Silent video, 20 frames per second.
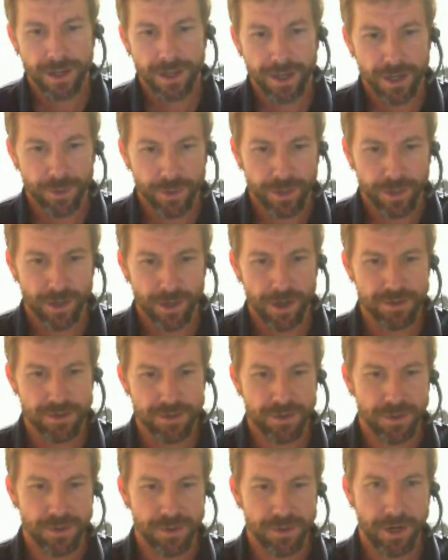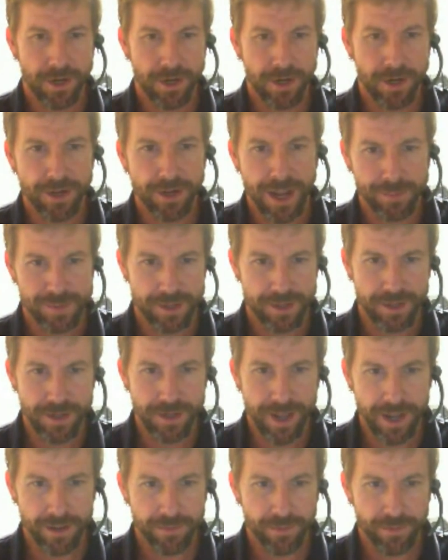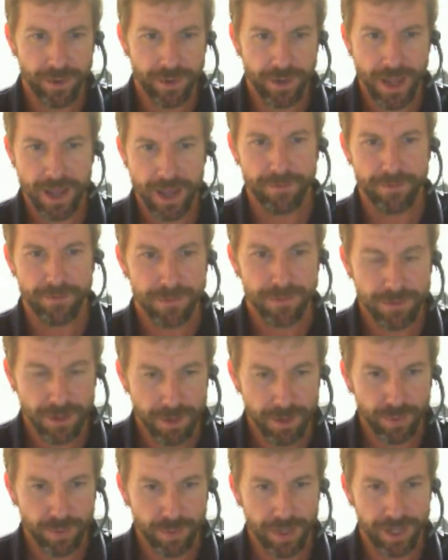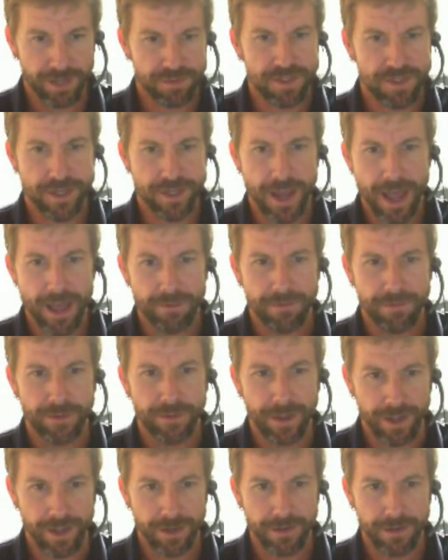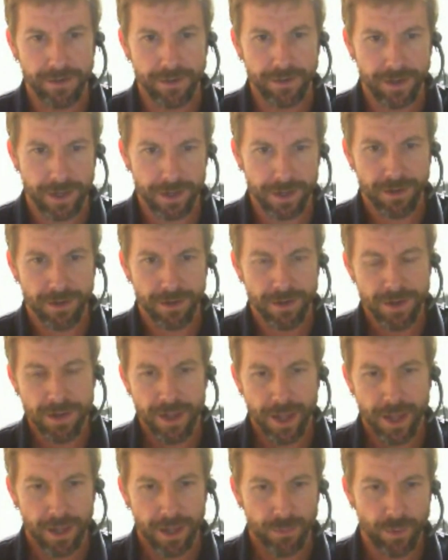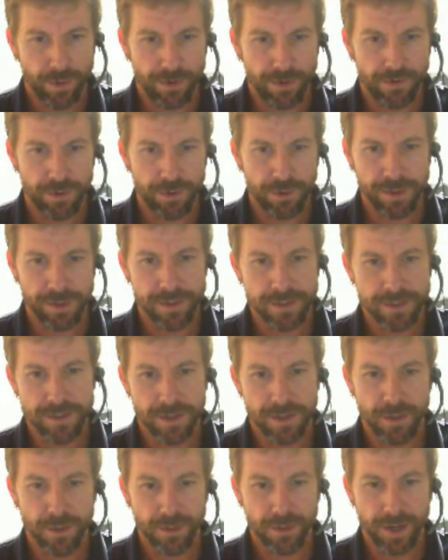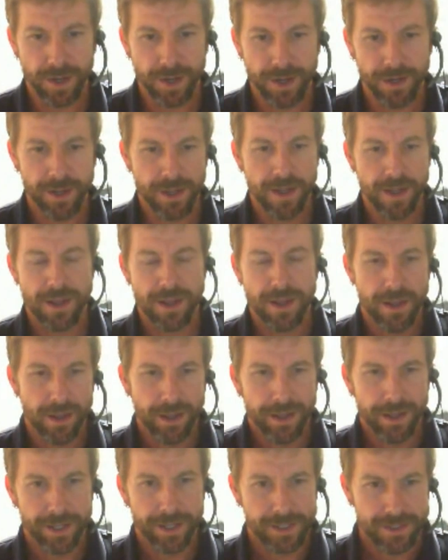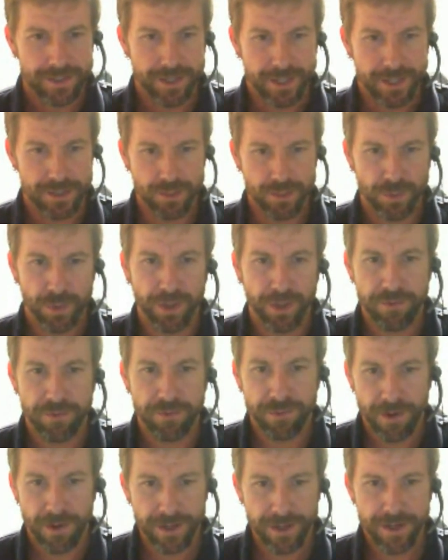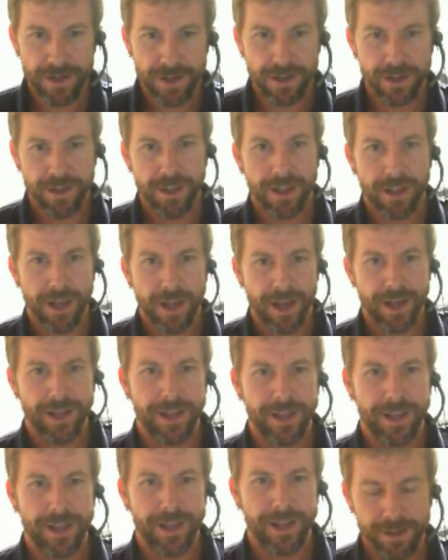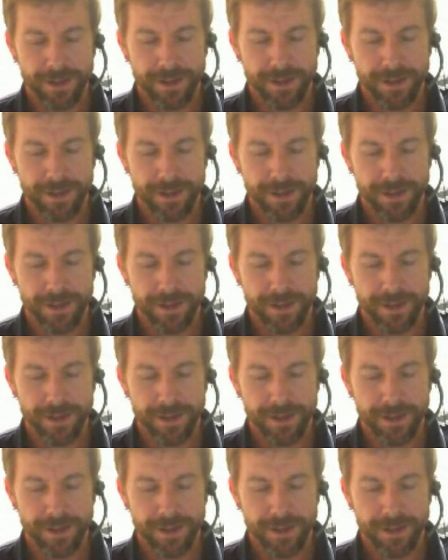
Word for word: Uh, we can also do it at other times of the day if we have uh, plenty of staff and uh, and want to do it. So uh, it's it's really fun. I